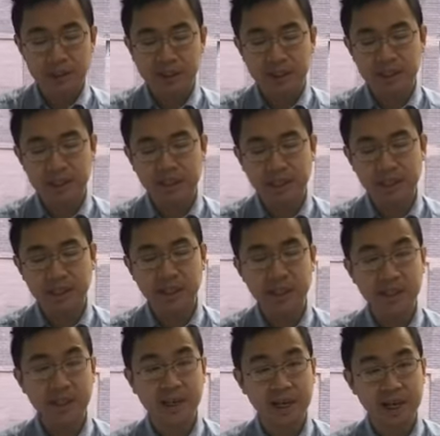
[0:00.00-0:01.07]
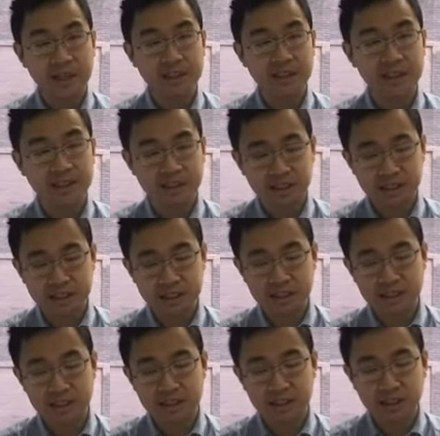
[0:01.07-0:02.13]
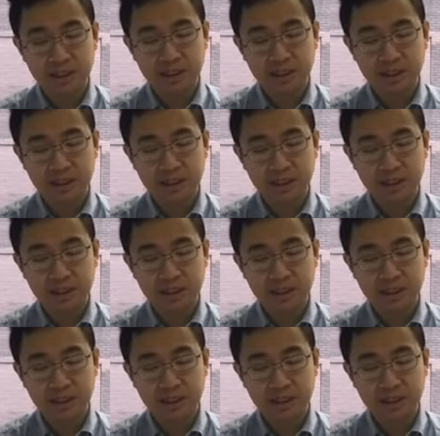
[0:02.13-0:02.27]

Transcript: and any cash assistance